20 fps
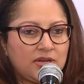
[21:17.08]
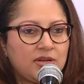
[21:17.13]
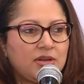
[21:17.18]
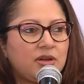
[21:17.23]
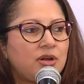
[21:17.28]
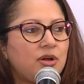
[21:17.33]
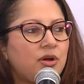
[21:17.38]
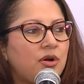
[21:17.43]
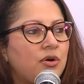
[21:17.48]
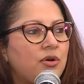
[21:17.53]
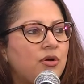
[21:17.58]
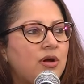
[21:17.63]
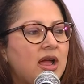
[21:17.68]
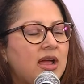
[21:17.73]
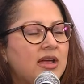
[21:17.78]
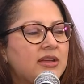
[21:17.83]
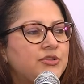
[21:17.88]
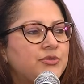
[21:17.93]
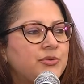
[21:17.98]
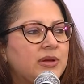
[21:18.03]
or
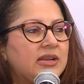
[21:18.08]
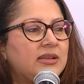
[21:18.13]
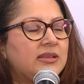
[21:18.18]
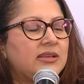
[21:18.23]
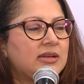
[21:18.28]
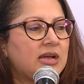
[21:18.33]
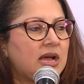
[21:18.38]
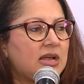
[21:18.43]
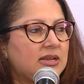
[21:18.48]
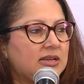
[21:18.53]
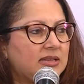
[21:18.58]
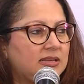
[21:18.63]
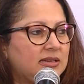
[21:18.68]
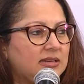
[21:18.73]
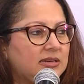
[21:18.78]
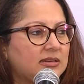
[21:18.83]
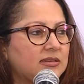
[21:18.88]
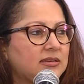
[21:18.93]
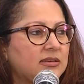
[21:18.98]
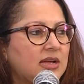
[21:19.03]
I do anything
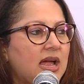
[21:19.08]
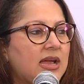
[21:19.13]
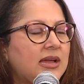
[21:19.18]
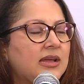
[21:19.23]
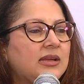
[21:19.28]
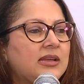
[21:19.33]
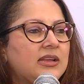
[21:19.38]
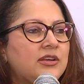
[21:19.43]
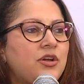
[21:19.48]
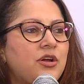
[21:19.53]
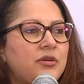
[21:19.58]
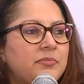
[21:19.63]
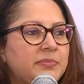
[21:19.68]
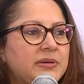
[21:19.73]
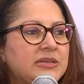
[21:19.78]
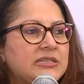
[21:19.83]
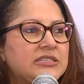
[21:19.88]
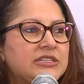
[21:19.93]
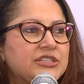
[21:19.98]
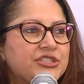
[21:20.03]
unethical, I cannot be
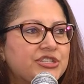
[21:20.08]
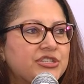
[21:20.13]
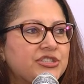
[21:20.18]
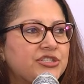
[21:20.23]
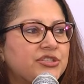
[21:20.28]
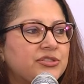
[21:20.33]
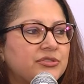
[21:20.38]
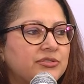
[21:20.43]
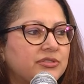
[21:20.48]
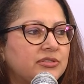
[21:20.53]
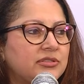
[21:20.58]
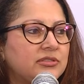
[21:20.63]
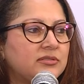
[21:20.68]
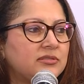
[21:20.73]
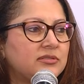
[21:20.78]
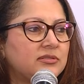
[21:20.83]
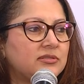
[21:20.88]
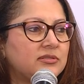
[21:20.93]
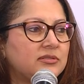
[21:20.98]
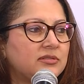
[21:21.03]
teaching children
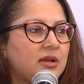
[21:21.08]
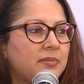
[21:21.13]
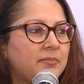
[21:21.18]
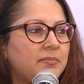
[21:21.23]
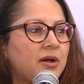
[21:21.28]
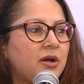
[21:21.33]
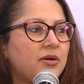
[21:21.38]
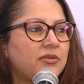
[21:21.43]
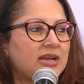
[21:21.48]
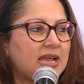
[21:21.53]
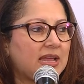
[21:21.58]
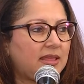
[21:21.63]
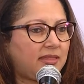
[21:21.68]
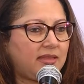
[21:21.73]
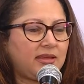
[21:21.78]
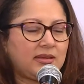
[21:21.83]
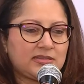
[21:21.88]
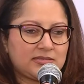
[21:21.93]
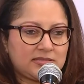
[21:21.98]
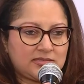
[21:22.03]
about
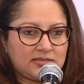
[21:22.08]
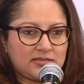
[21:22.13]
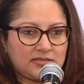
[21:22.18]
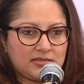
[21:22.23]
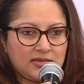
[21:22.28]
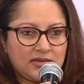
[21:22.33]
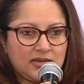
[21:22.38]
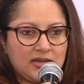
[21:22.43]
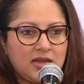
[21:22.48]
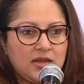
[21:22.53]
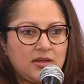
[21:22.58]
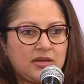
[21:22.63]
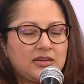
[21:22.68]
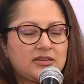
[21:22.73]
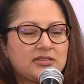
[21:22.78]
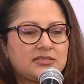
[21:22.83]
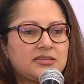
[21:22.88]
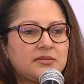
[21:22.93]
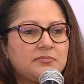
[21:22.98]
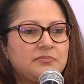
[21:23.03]
ethics.
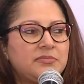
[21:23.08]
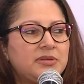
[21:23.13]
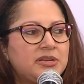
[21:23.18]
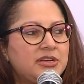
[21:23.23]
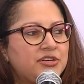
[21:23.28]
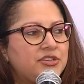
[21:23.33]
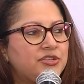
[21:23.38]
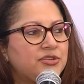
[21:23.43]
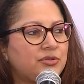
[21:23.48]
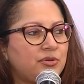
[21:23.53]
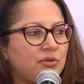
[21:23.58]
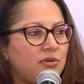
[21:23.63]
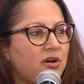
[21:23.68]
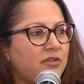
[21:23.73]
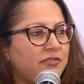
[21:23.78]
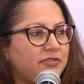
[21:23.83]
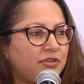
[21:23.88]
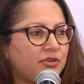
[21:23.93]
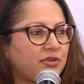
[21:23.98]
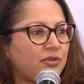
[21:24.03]
Because the minute you go
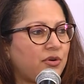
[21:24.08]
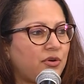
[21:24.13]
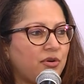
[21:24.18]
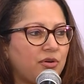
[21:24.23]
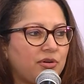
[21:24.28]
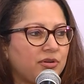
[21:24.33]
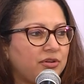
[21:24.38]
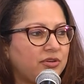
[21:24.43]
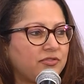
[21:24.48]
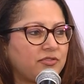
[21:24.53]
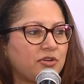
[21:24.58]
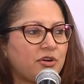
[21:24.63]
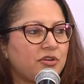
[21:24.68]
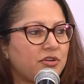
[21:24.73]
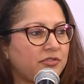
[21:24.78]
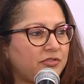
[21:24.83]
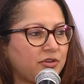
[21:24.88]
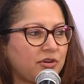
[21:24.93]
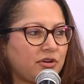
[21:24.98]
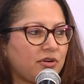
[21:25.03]
off your call, you've gone
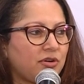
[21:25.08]
off your call.